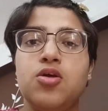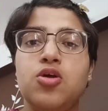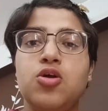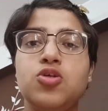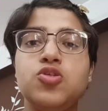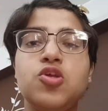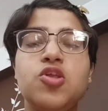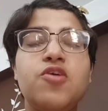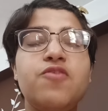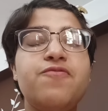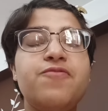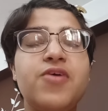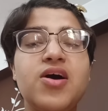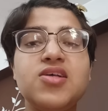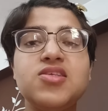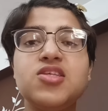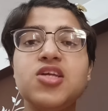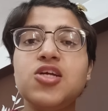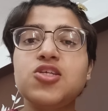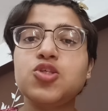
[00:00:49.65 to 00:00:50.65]
So the
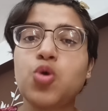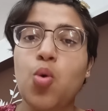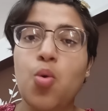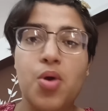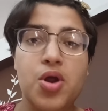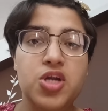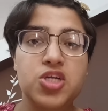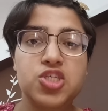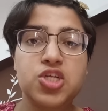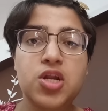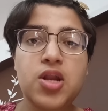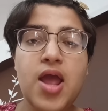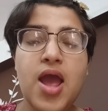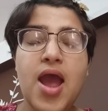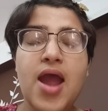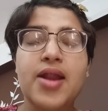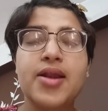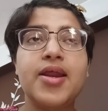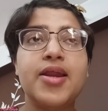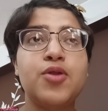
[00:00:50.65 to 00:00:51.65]
first is coercion,
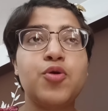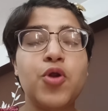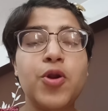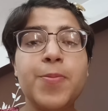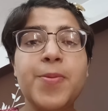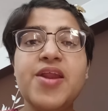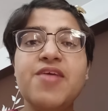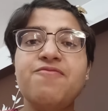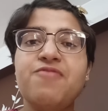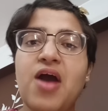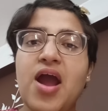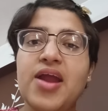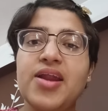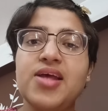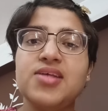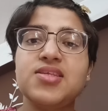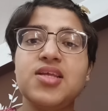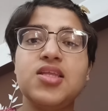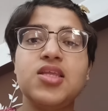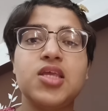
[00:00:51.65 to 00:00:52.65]
and it could be defined
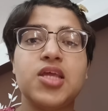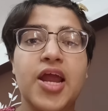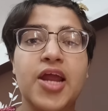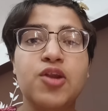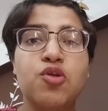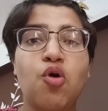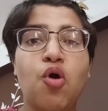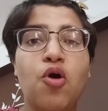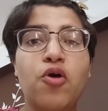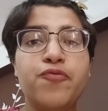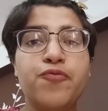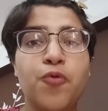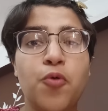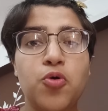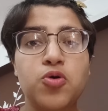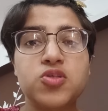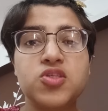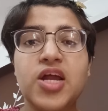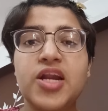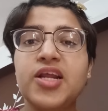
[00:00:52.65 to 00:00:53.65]
as a threat or
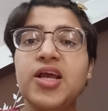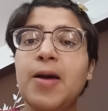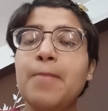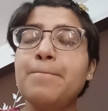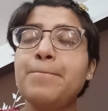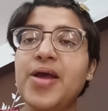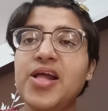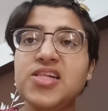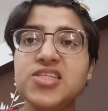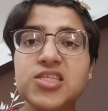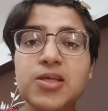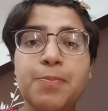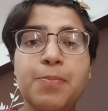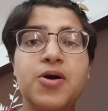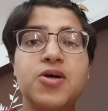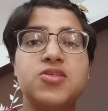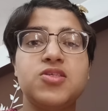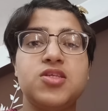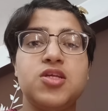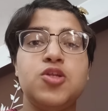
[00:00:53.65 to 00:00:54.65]
force that compels a
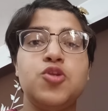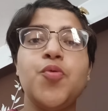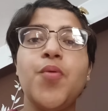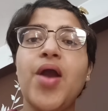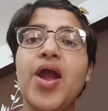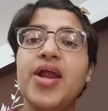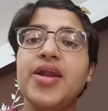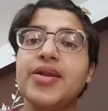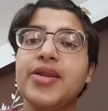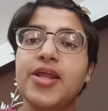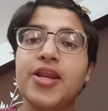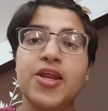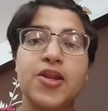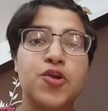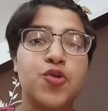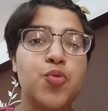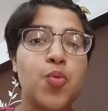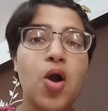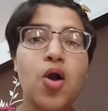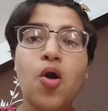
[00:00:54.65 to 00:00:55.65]
person to enter
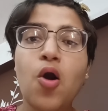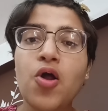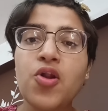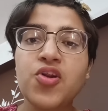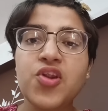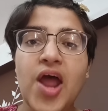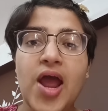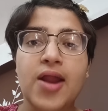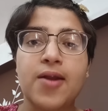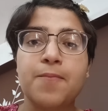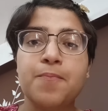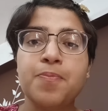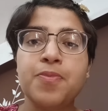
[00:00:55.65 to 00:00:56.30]
into a contract.